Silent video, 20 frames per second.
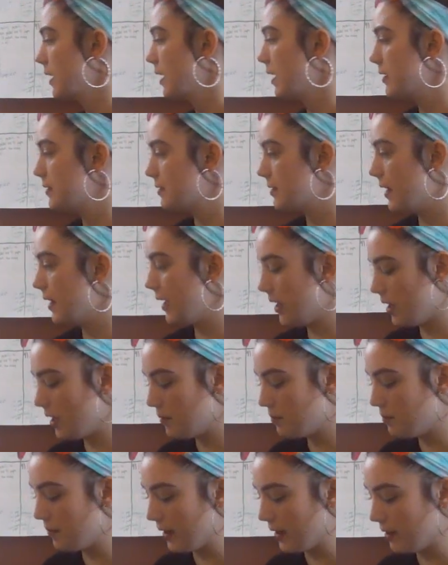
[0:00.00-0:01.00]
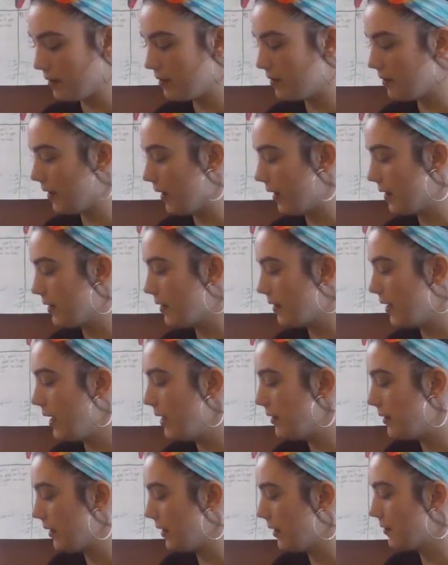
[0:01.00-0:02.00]
Because they are bigger than
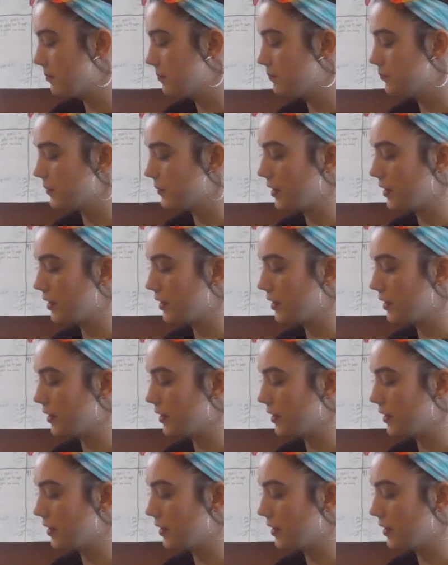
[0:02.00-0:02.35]
90.